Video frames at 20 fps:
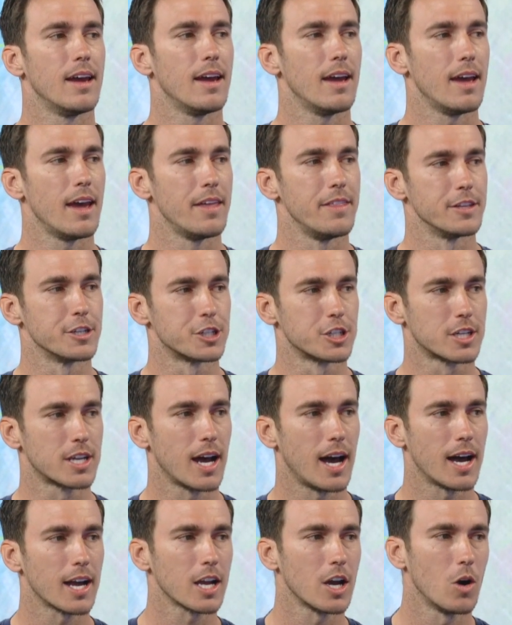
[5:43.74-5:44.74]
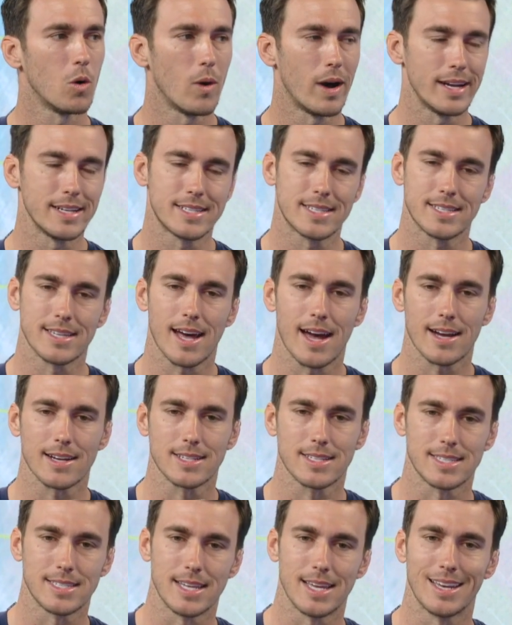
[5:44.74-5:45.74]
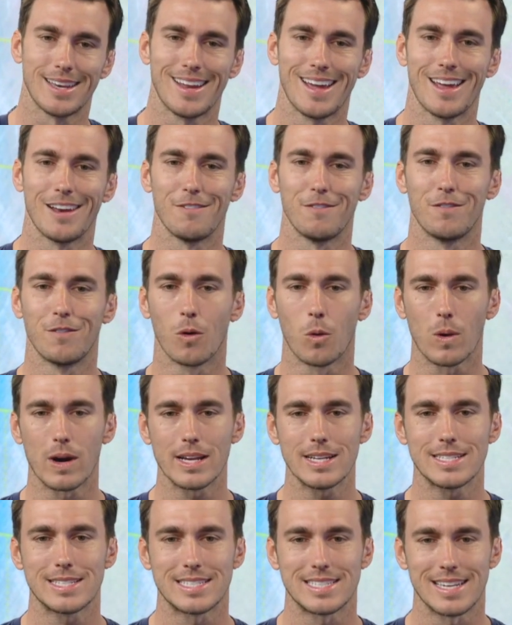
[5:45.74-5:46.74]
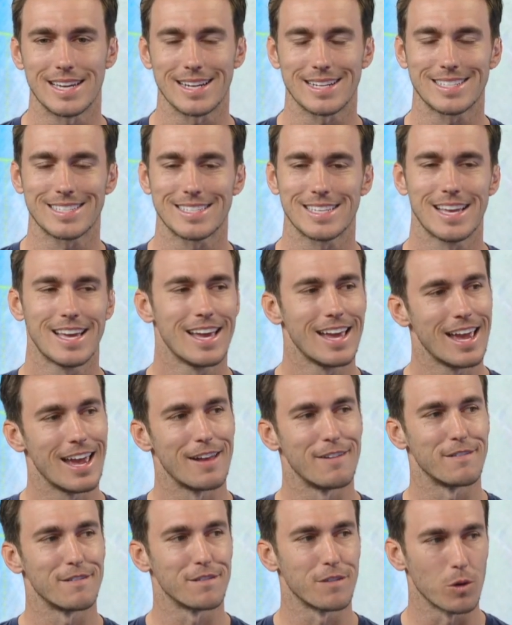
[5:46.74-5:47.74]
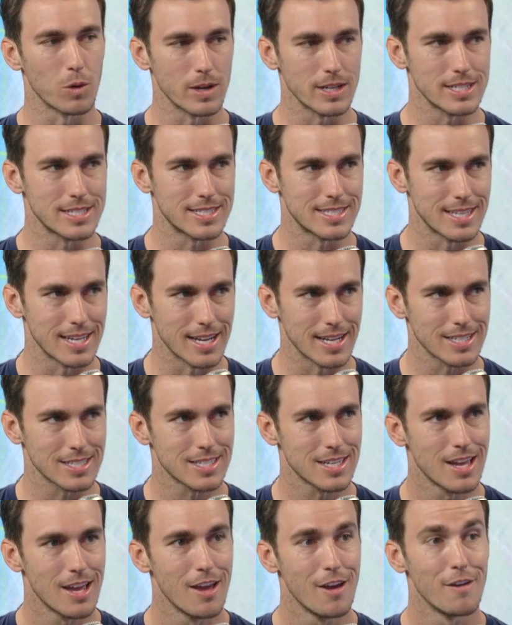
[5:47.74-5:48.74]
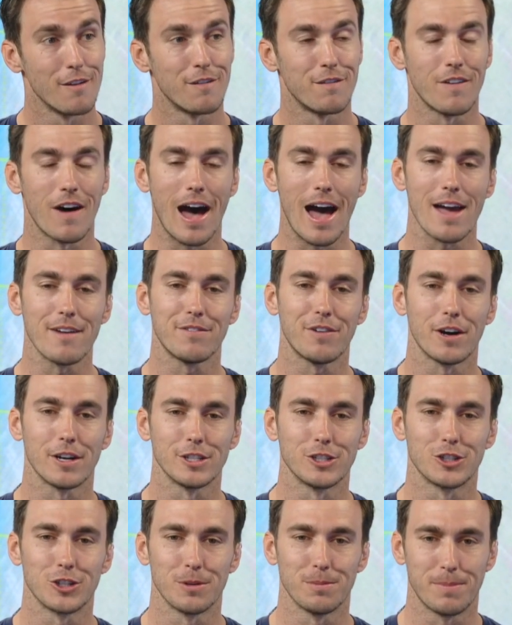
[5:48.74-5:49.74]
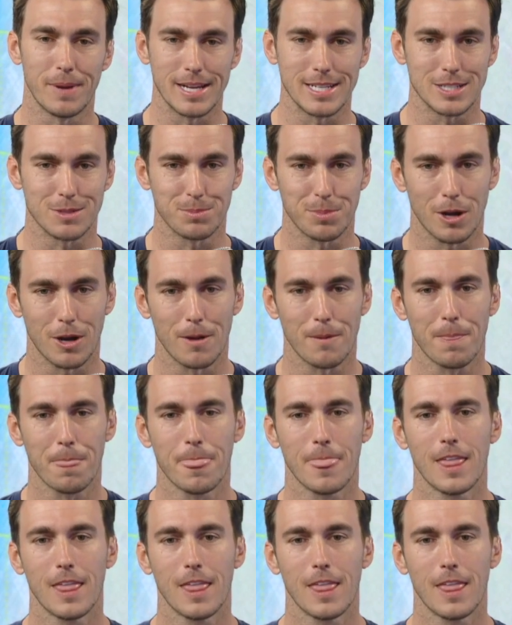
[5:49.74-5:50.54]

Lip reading: And the Chicago White Sox sit at 46 and 46, 500 baseball.